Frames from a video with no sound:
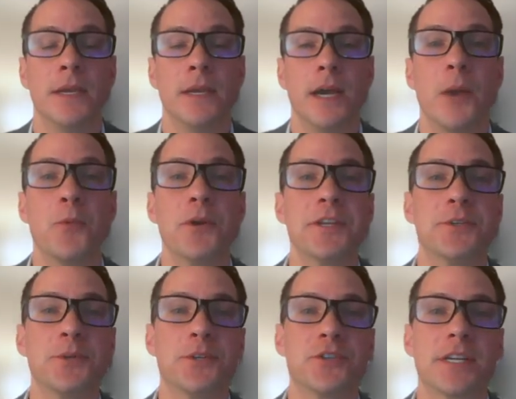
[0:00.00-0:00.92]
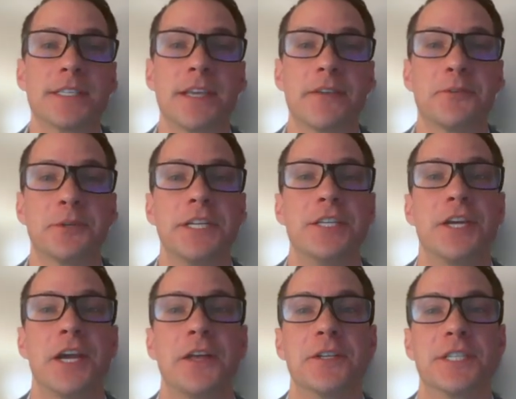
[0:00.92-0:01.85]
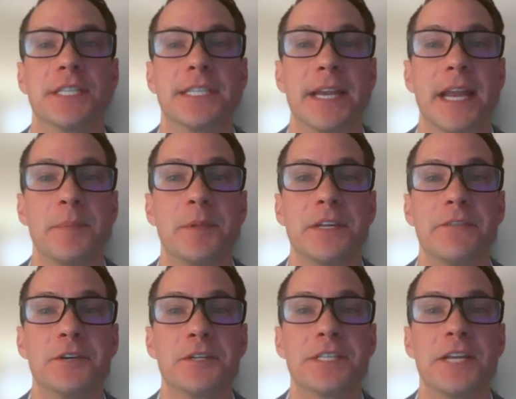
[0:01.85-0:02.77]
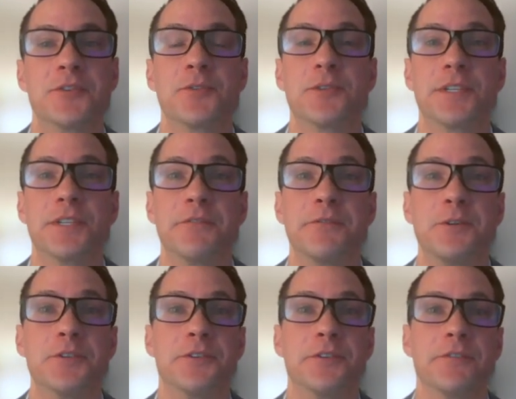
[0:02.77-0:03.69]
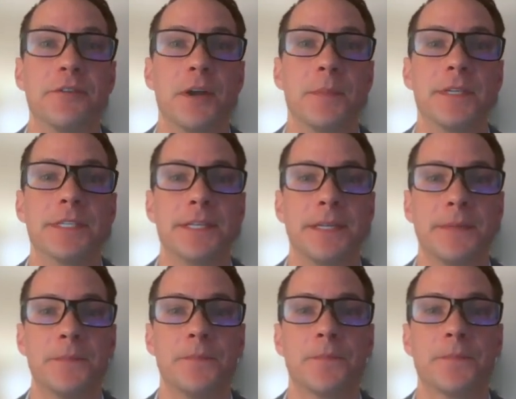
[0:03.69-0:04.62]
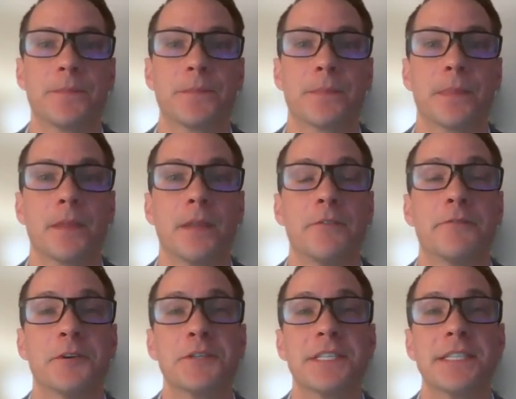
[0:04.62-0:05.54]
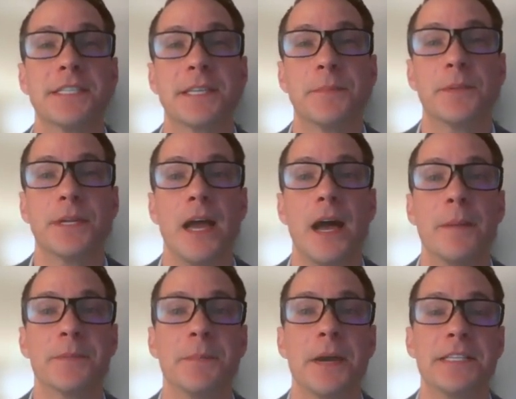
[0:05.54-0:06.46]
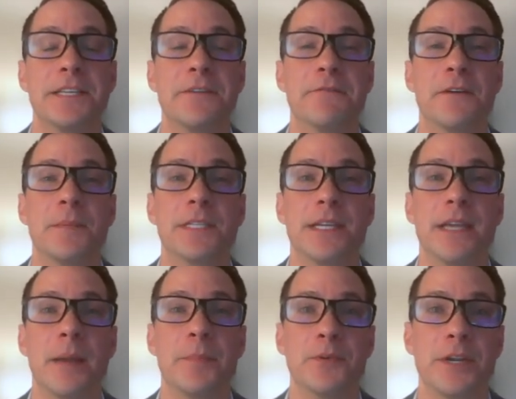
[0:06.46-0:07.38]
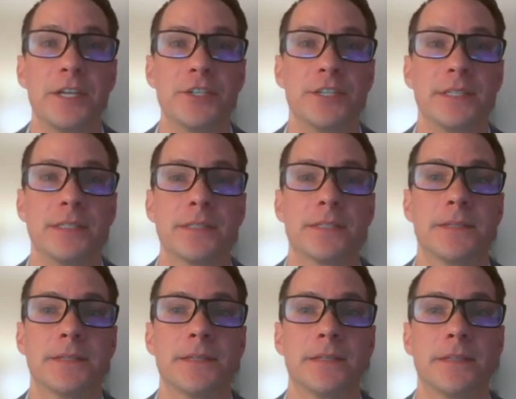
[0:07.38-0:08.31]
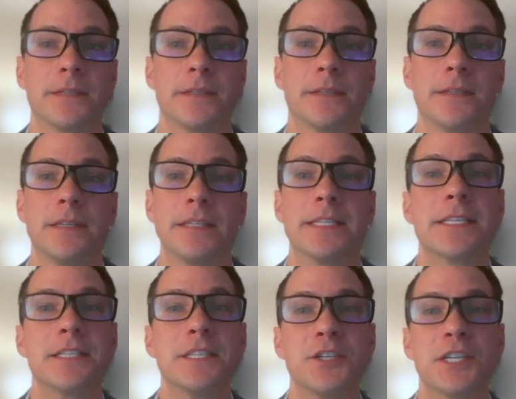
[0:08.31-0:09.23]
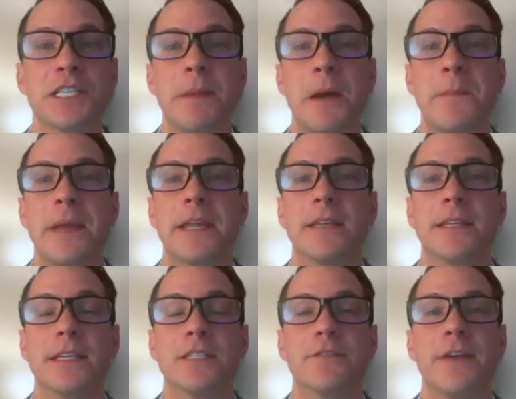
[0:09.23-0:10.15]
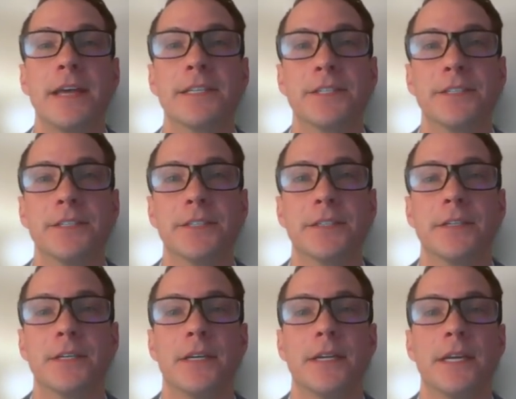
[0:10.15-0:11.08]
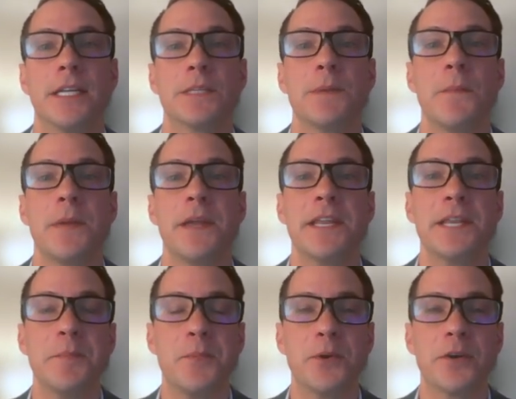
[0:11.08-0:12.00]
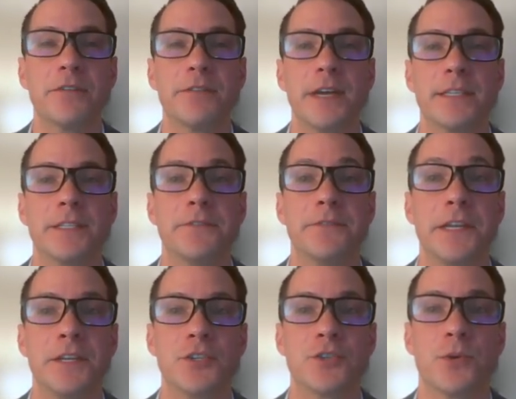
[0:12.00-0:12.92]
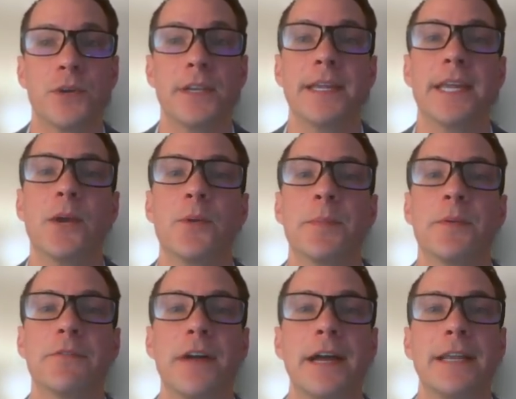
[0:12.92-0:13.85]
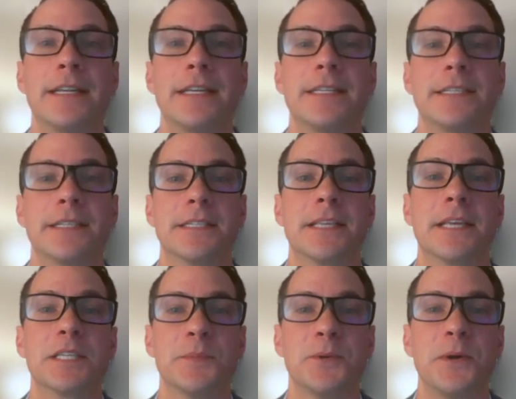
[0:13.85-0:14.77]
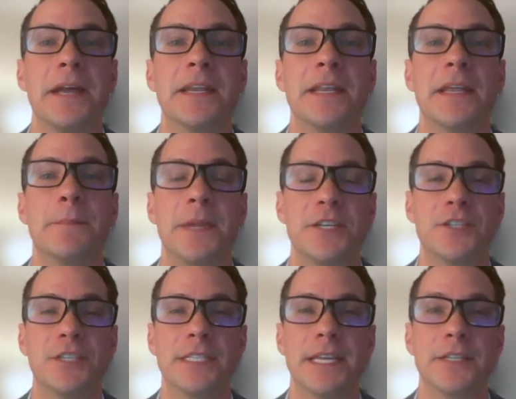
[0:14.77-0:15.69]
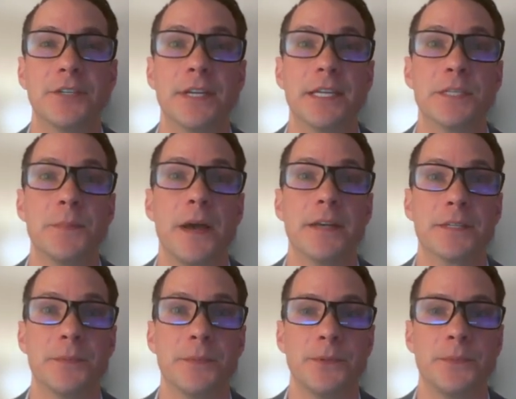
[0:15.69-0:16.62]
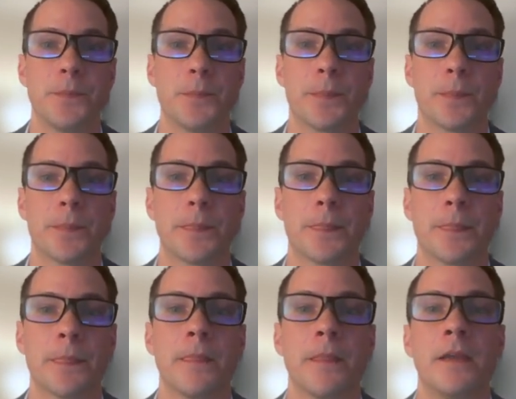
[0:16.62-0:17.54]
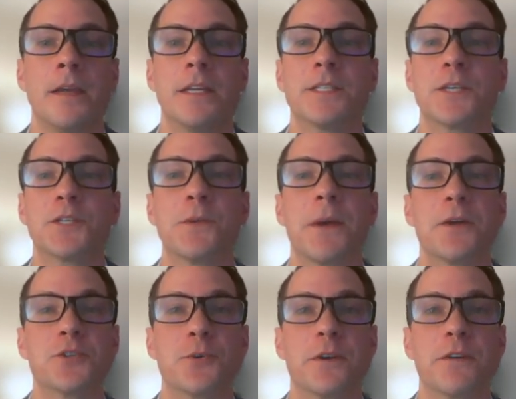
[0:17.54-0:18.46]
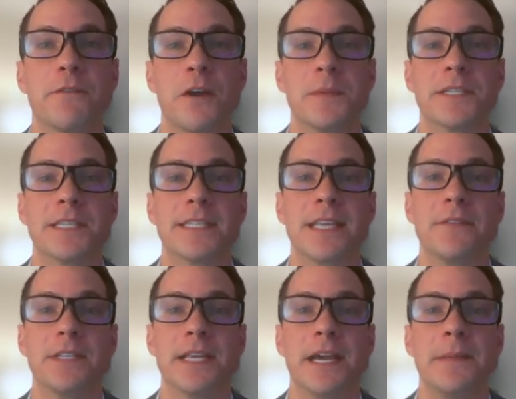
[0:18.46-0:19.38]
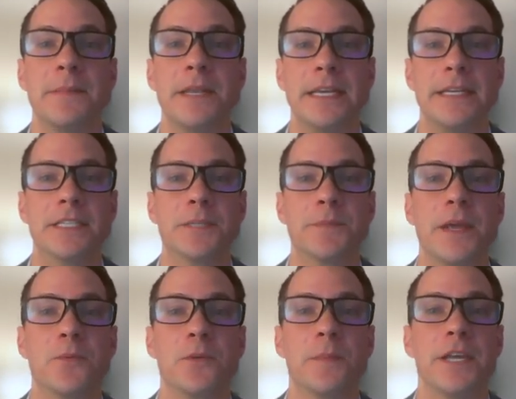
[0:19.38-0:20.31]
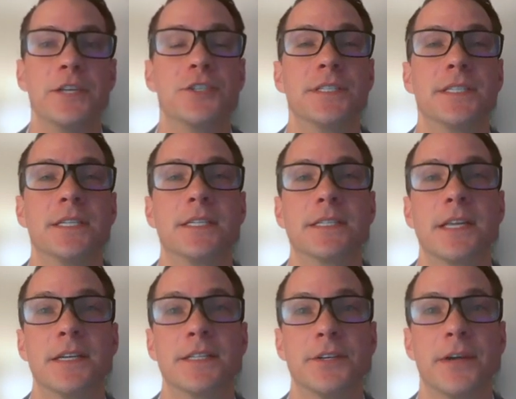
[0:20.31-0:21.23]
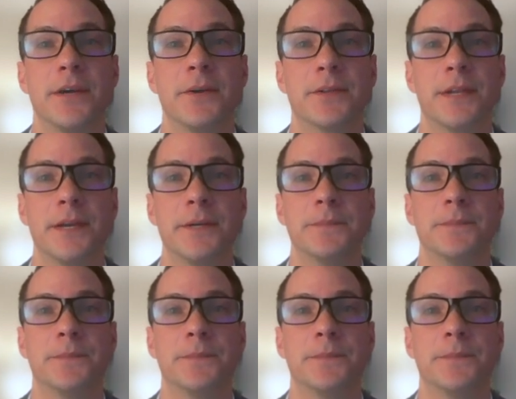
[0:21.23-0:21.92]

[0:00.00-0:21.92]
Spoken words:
I'm working to address several key challenges that I believe are central to the future of pharmacy. First is simply optimizing pharmacy operations. This isn't just about making things faster. It's about making them more effective and ensuring the care we provide is accessible and patient-centered as possible. It's also about ensuring pharmacists have the time they need to spend with patients to discuss their healthcare.